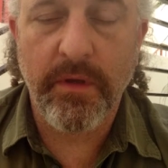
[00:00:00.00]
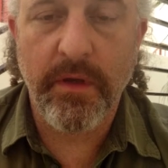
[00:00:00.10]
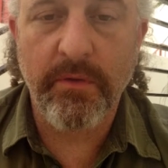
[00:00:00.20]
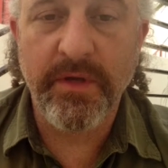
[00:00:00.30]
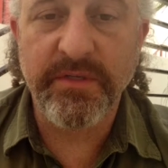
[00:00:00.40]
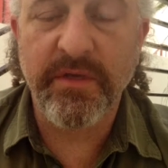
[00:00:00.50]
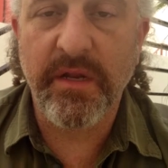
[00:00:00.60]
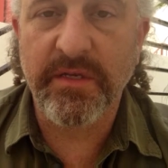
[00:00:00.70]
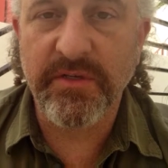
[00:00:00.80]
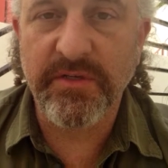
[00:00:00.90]
otherwise
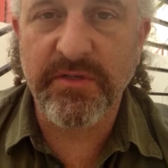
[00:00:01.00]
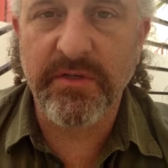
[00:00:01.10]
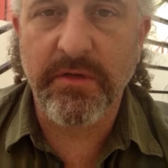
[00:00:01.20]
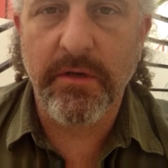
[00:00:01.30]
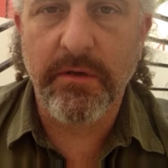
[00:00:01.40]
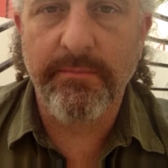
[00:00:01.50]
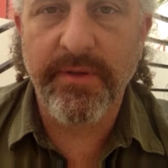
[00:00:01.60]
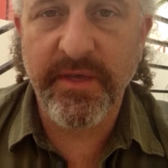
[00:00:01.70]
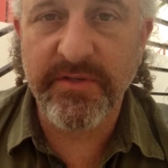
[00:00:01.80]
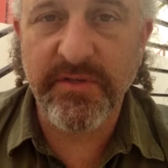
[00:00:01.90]
non-existent
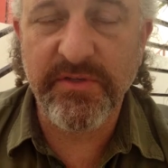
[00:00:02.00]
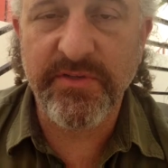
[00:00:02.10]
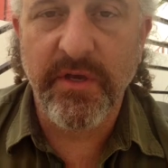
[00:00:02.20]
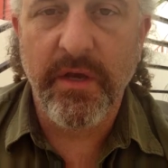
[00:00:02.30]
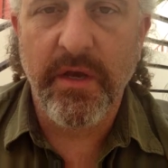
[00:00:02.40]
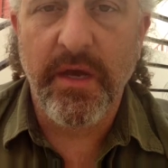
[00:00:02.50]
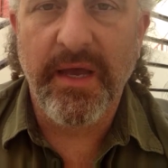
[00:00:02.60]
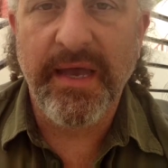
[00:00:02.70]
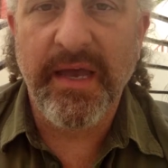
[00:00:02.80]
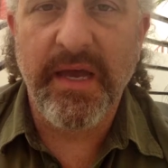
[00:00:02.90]
places,
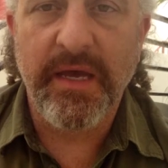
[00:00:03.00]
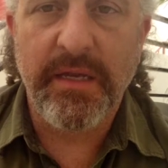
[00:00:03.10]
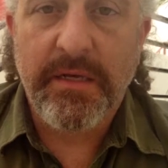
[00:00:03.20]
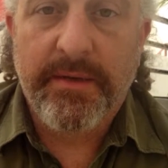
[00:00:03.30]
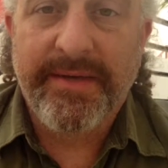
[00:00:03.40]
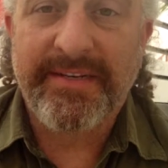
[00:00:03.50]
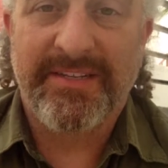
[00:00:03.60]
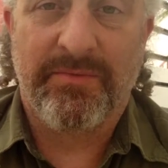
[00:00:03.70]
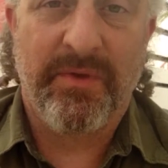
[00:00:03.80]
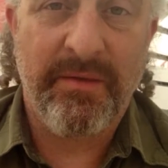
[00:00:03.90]
and it
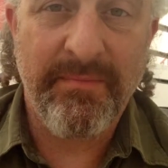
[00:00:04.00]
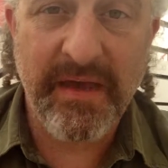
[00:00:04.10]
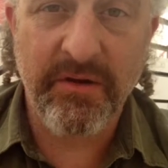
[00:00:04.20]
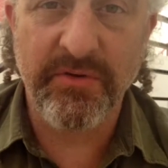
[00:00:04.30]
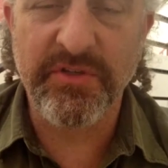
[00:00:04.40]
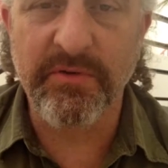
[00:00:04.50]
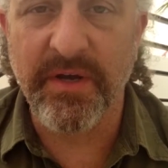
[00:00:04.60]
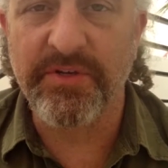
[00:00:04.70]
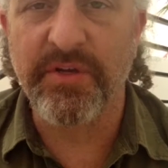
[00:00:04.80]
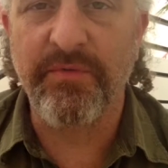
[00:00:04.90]
doesn't really matter so
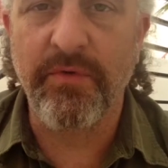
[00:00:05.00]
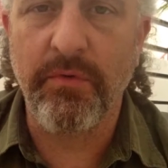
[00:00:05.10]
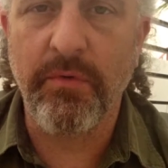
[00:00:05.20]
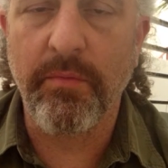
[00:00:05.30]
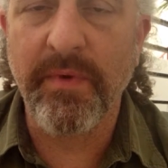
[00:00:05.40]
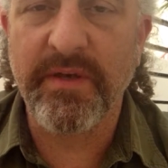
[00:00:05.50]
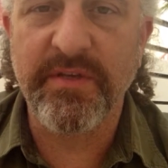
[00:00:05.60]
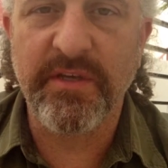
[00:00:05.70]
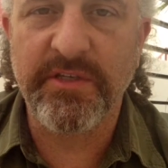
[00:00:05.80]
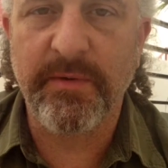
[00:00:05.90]
much if you mix
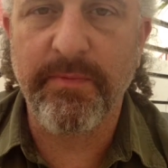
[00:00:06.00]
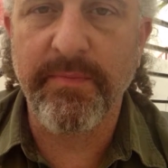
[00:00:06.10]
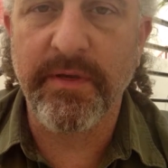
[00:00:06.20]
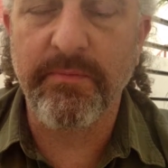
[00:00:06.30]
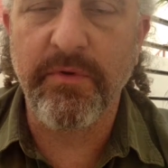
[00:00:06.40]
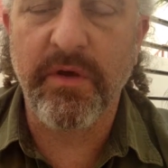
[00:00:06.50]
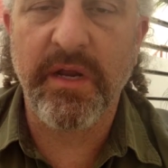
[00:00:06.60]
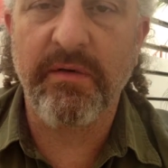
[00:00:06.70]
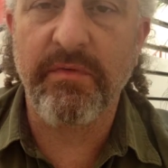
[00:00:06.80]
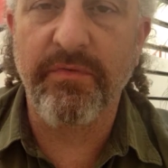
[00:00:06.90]
things up a bit. You can
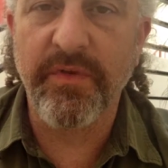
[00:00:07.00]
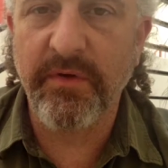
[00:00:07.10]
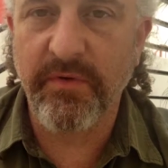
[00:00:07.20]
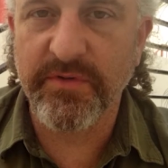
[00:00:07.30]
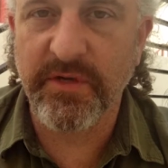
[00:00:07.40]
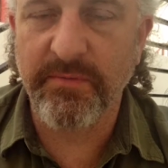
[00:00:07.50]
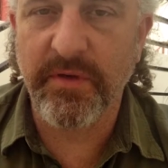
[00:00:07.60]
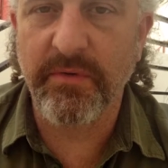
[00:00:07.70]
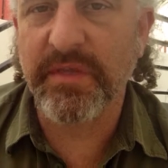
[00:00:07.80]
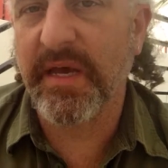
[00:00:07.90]
have the flavor of
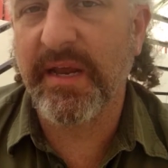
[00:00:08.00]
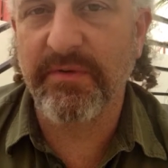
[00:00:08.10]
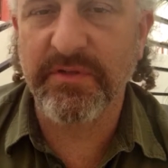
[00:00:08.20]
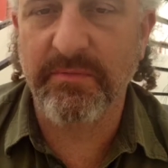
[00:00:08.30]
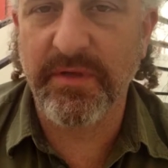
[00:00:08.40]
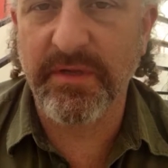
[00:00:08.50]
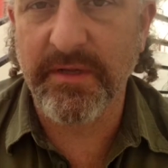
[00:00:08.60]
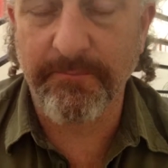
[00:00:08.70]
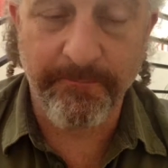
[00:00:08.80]
something without having something that